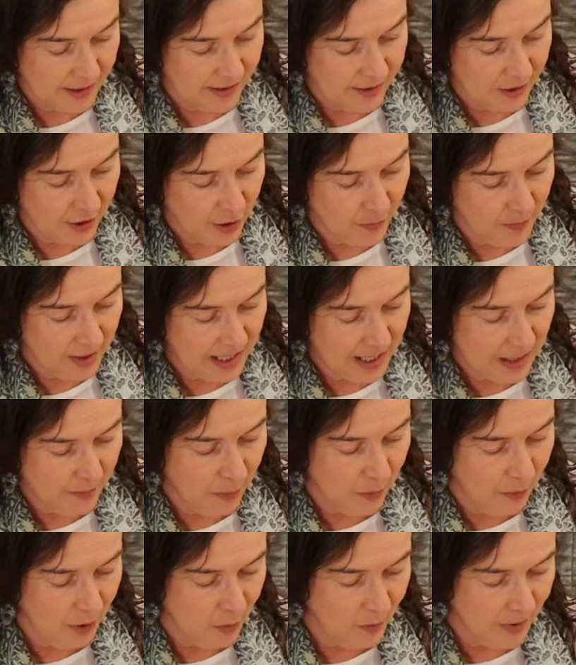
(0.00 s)
So you pick up
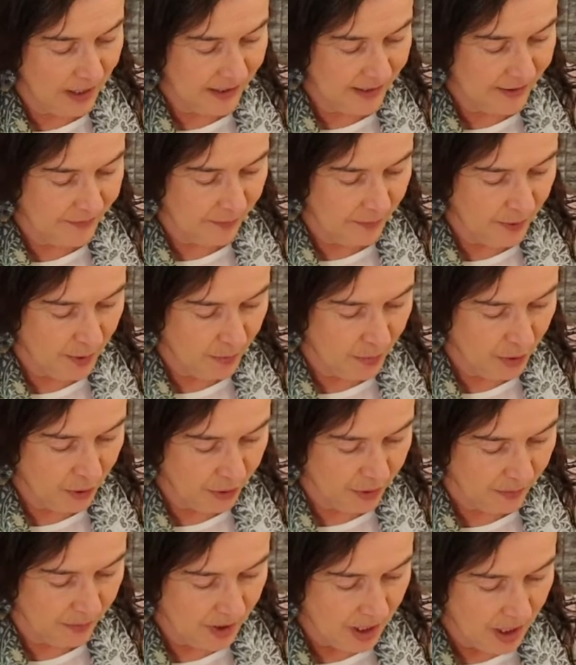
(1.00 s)
all the ones from the
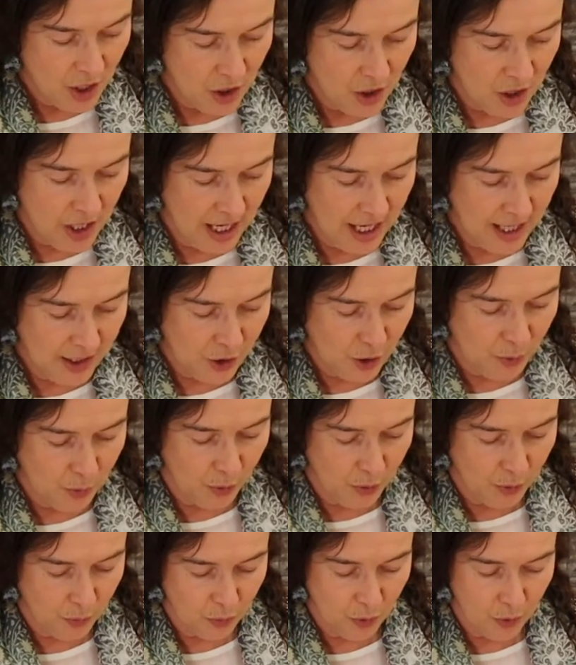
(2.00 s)
bottom. You can actually
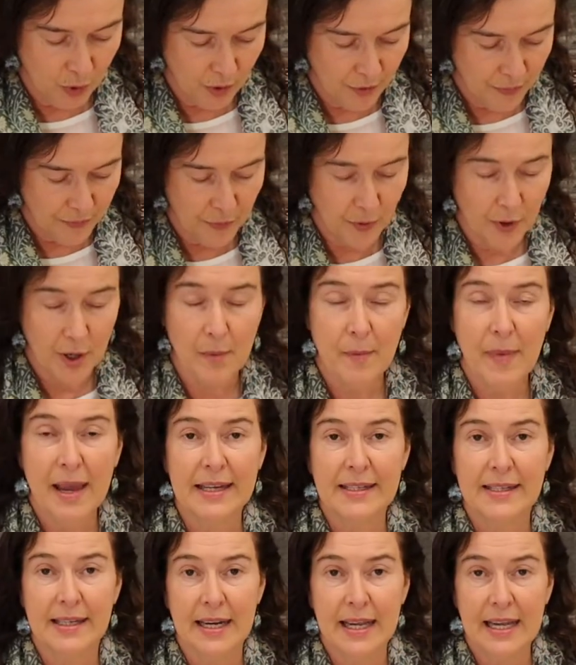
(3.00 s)
put a ruler through, and it
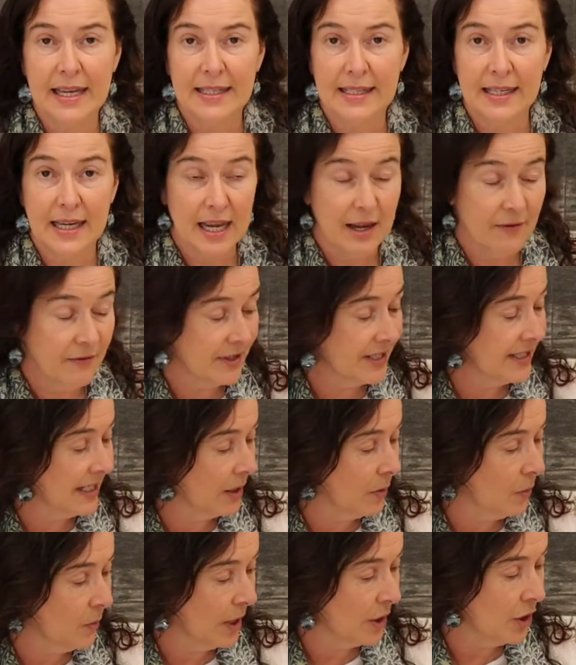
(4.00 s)
makes it easier. Every
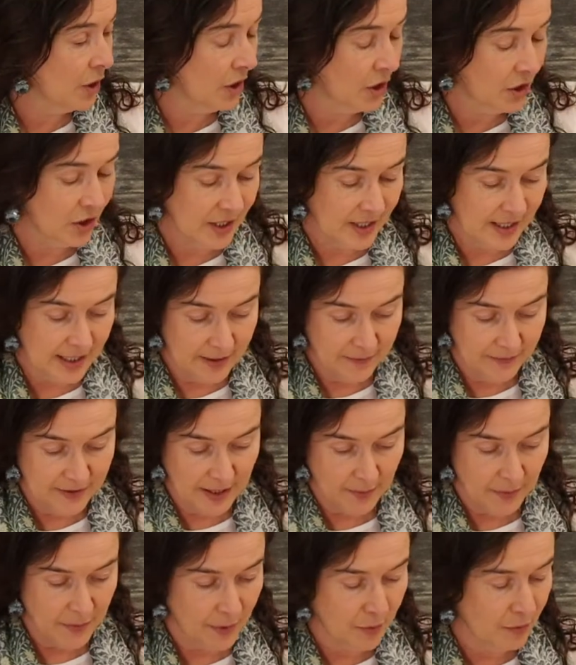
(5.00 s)
second one you can just lift
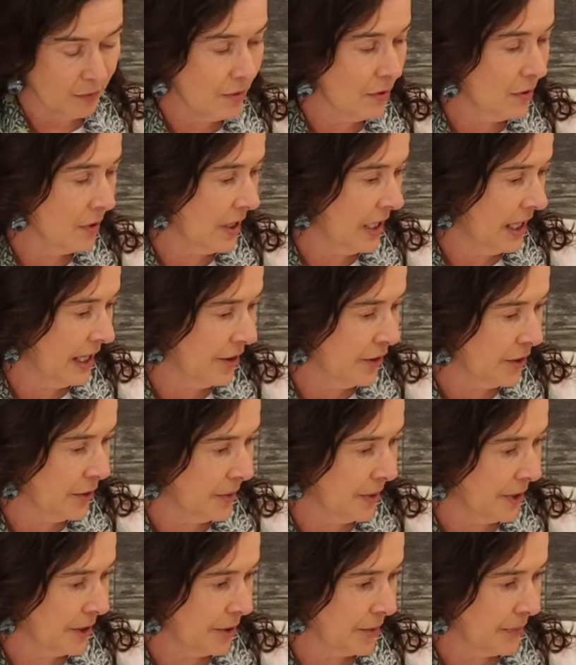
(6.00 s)
up the ruler and do
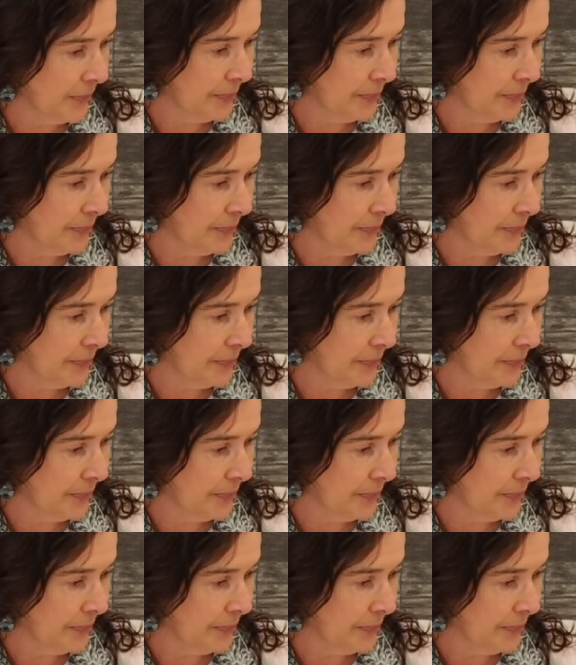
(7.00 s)
it.